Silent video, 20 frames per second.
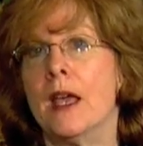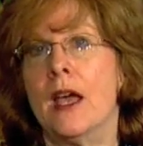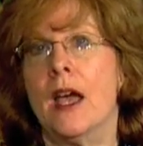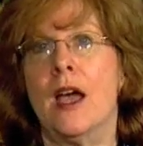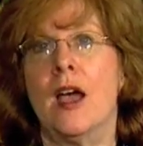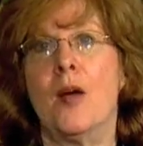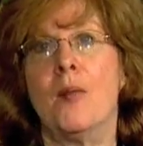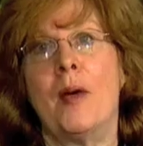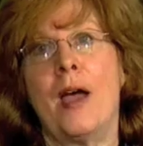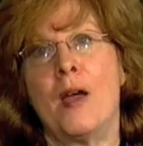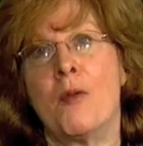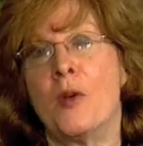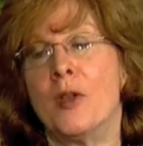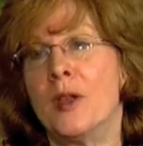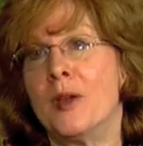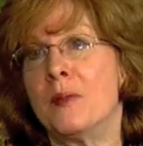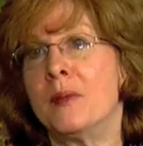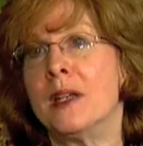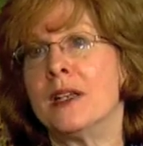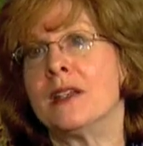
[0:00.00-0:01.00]
I will
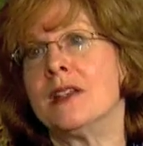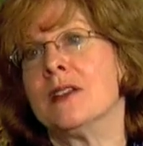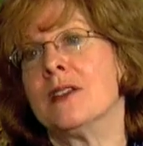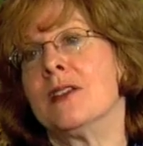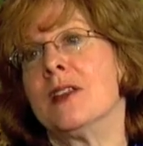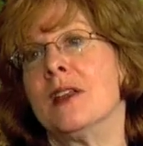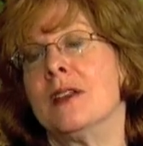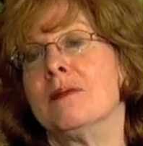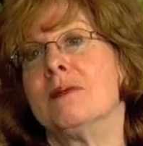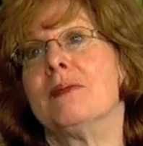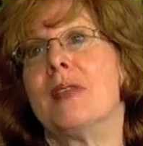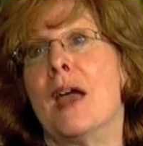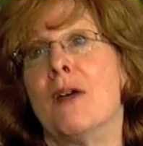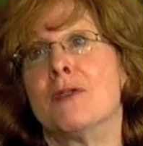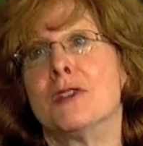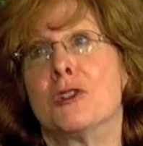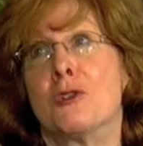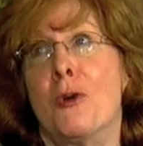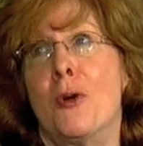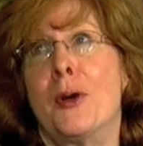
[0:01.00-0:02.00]
admit to that I
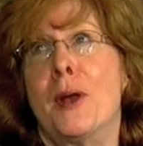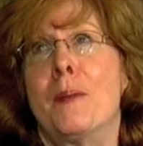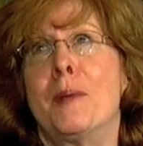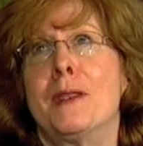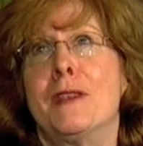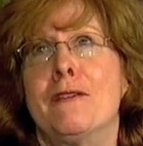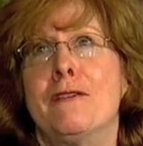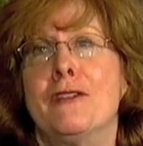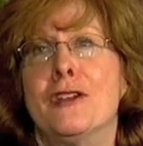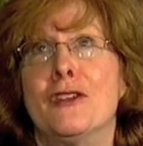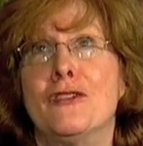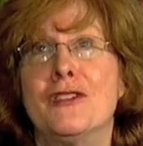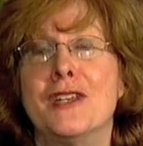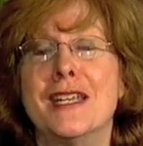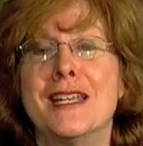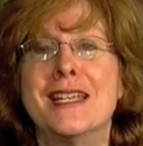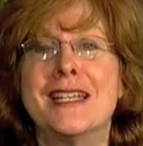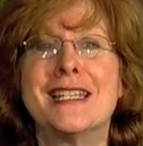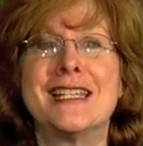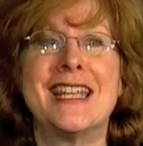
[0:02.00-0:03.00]
was growing up in the
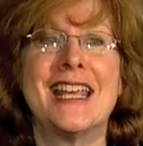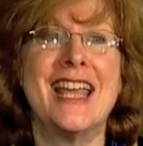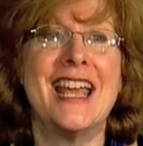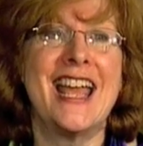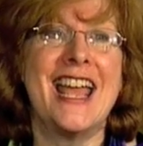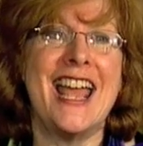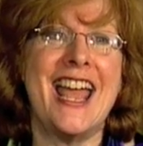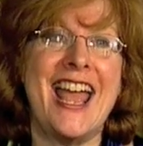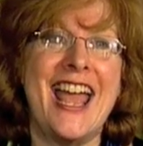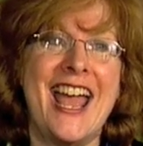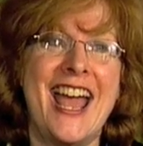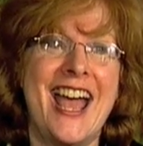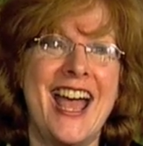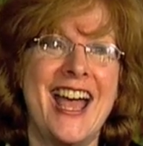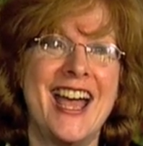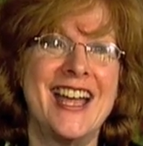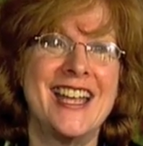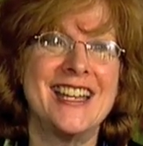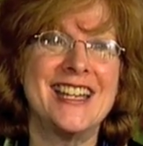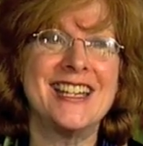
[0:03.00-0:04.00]
50s,
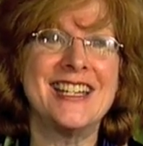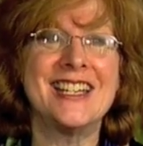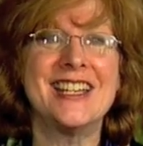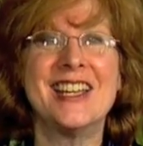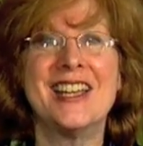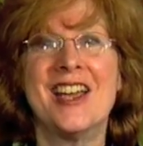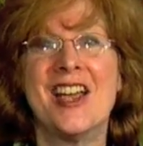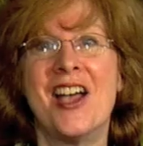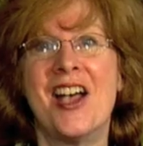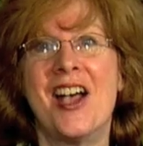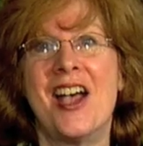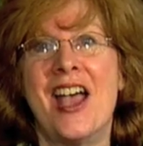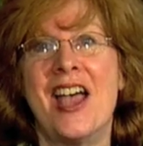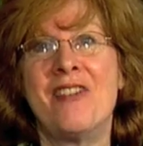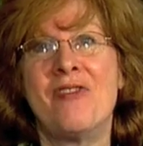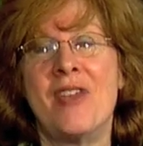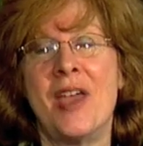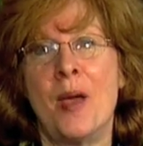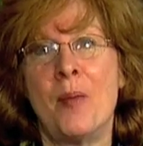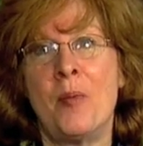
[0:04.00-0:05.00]
and
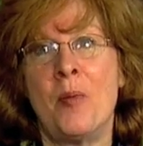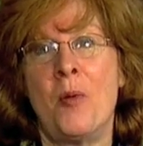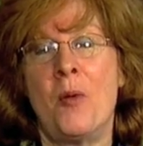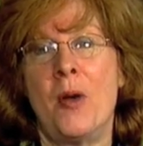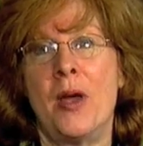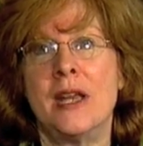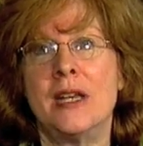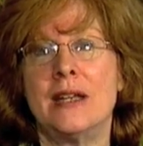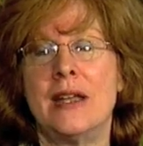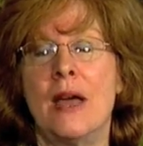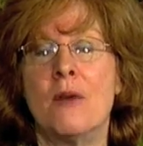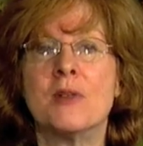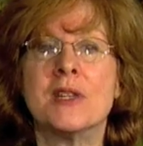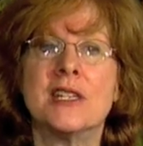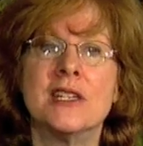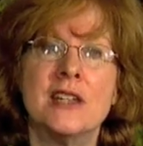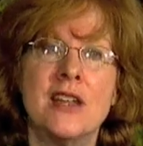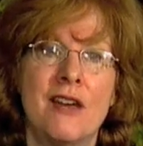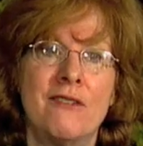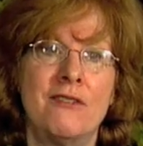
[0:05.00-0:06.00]
at that point, I was
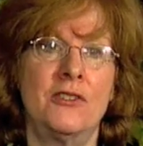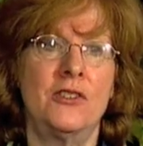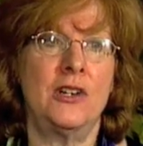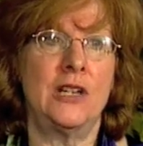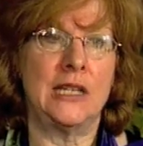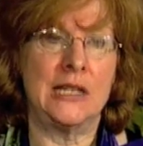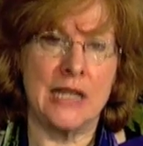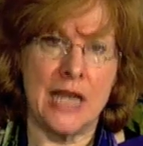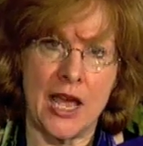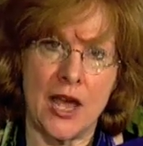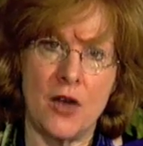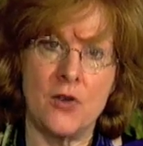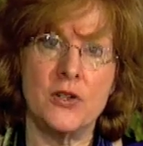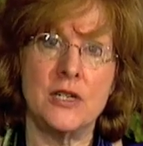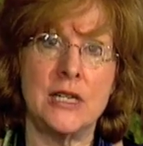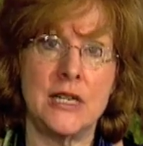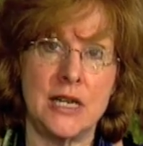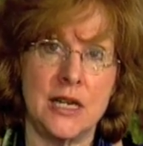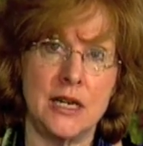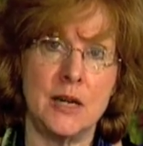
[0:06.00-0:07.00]
never allowed
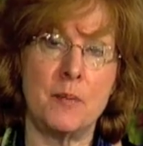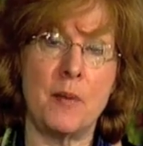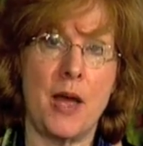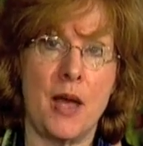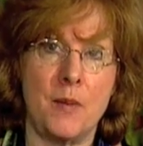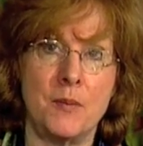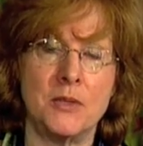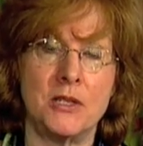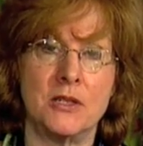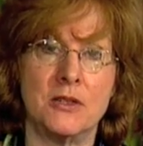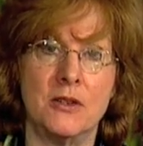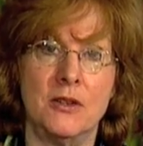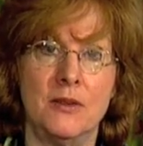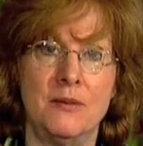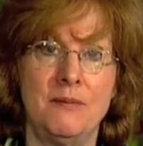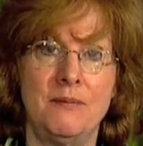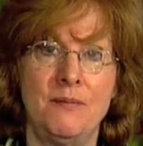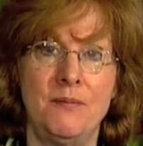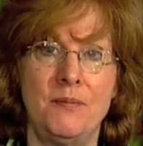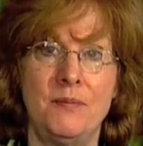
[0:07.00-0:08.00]
to eat a popsicle.
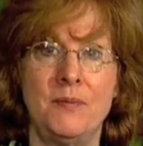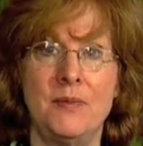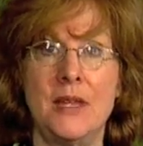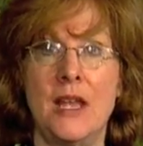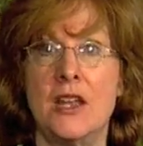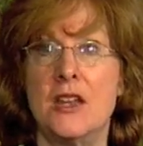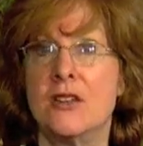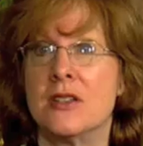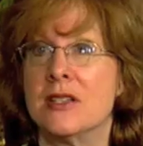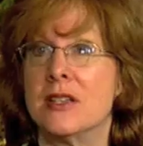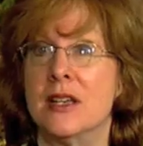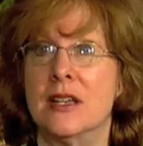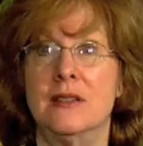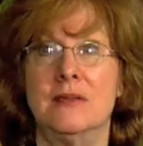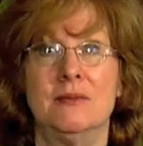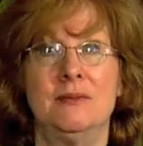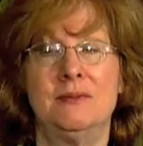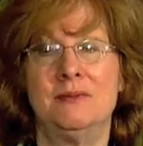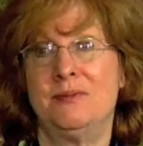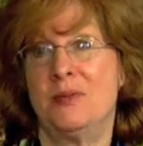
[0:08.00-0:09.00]
Now you'd say,
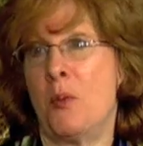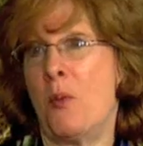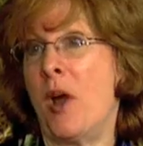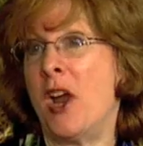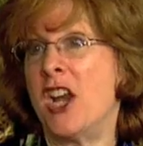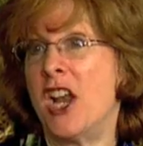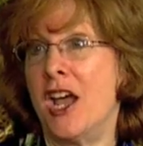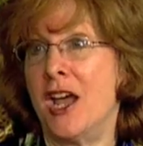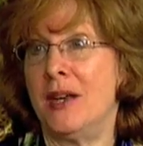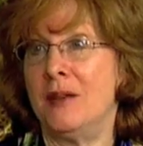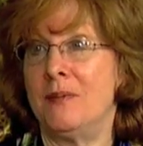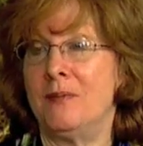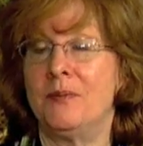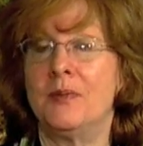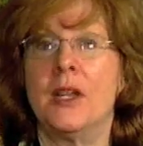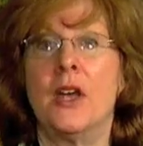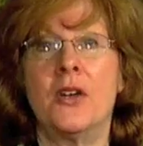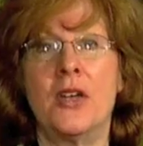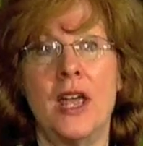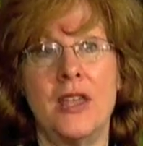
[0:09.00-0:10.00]
why not?
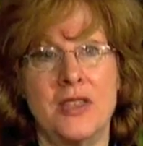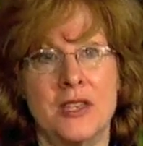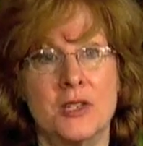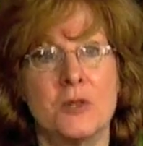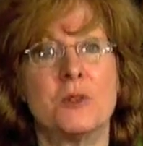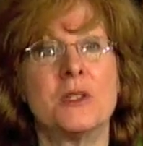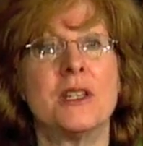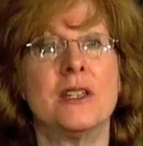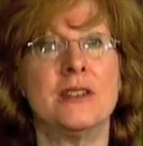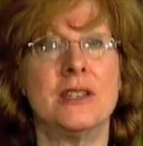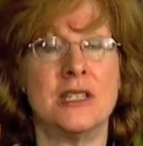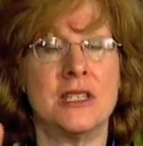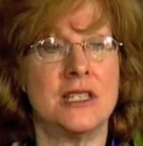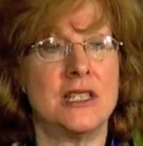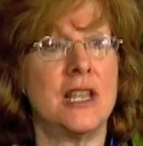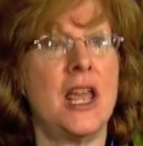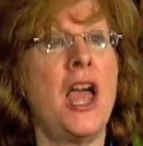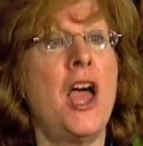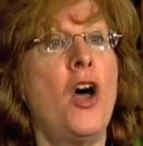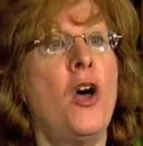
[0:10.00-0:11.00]
Okay, this is
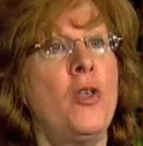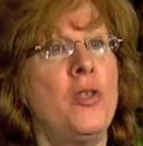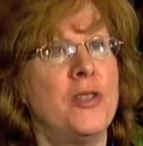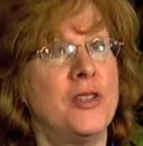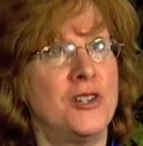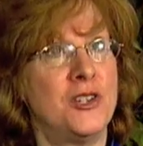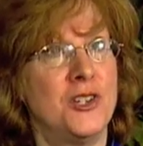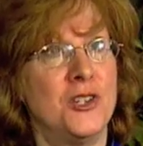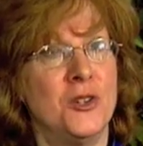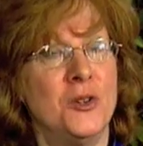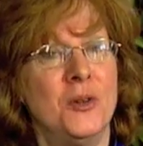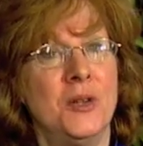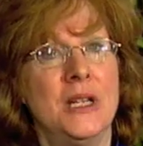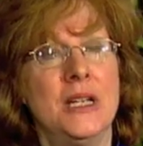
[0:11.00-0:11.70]
a health issue.